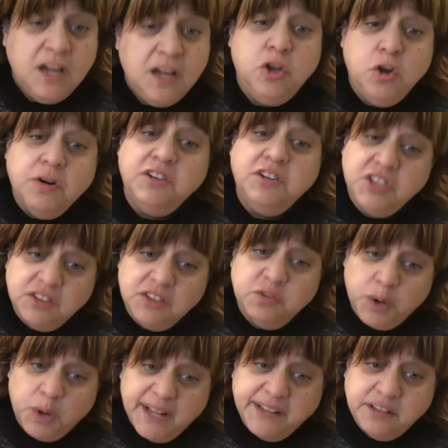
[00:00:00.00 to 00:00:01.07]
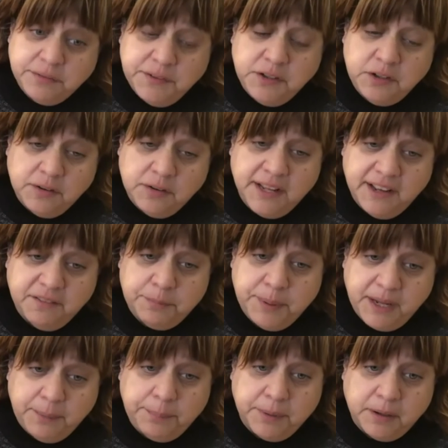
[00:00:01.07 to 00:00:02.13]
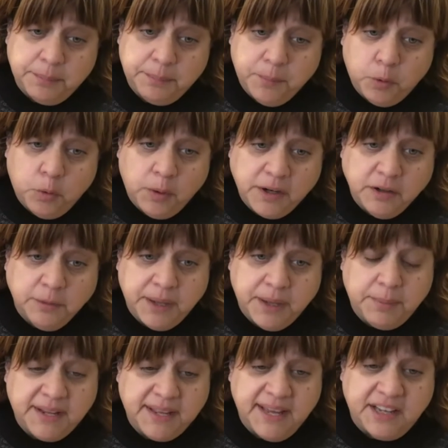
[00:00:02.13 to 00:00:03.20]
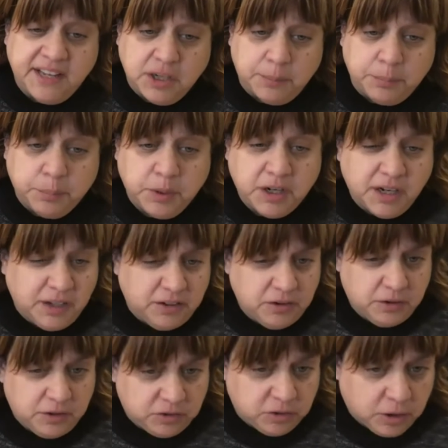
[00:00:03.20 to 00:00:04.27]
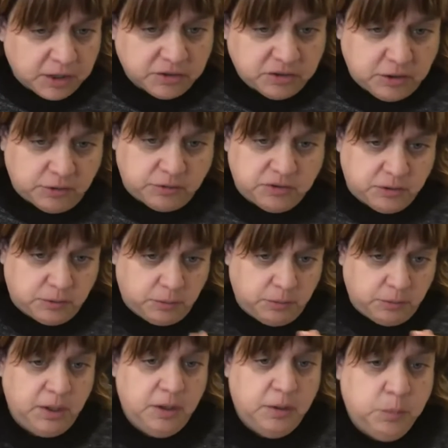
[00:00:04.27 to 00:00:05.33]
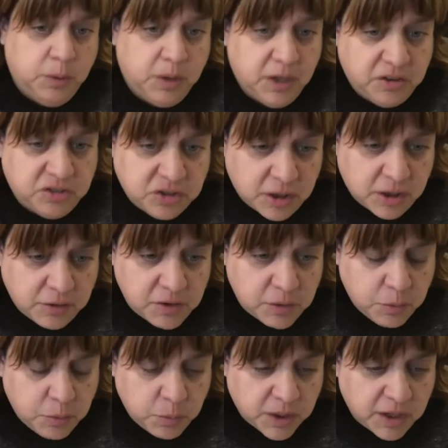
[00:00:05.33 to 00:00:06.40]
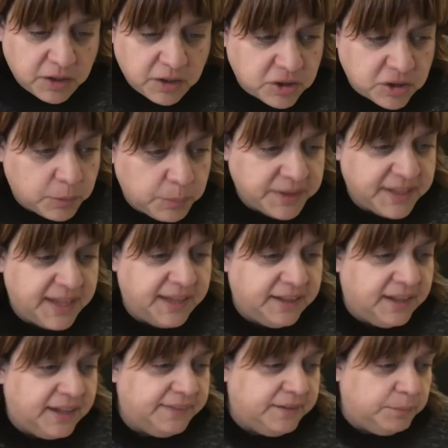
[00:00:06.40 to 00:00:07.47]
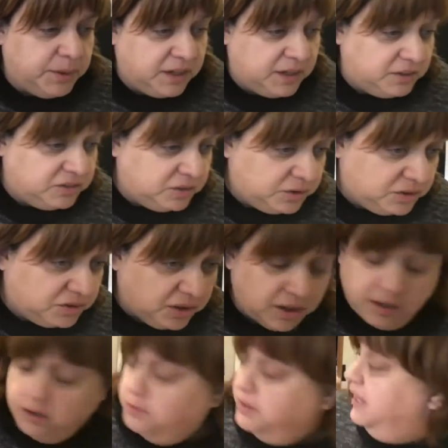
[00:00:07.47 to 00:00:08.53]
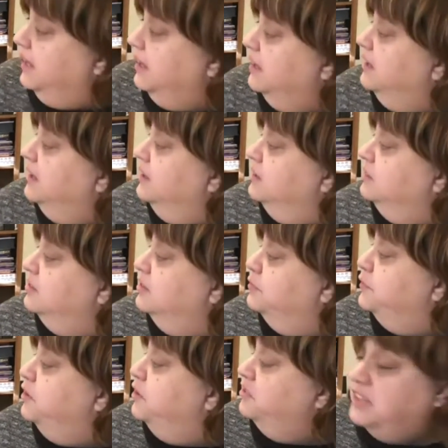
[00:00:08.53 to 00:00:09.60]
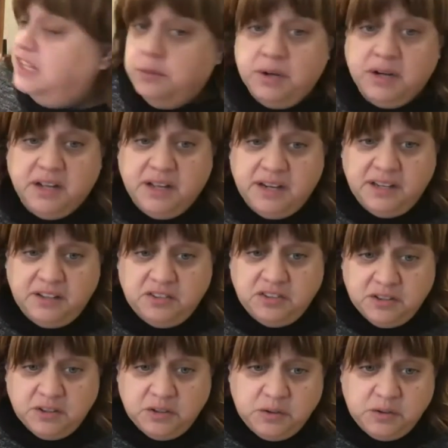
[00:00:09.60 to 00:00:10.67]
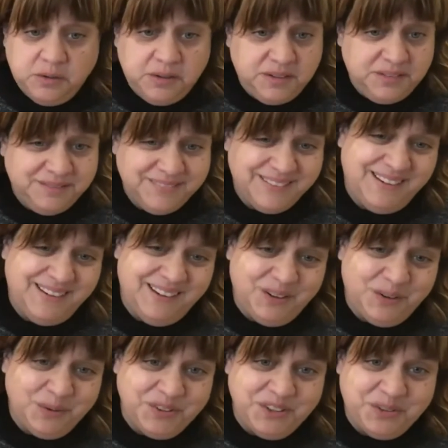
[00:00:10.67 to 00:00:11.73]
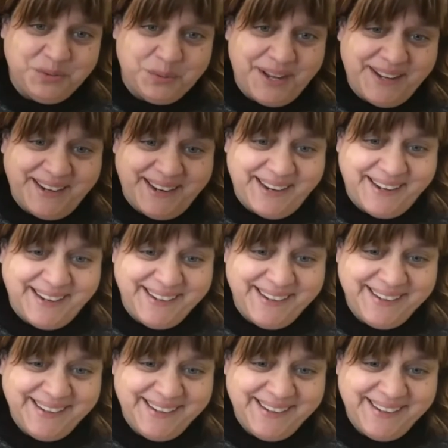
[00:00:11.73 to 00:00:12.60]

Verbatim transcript: you could just watch if you don't have paper or you'll be able to catch up. We're going to do the dog too. So we're going to start, we're going to start with Kayla and then we're going to do the dog. Okay. So the first thing we're going to do, oh, she's waiting.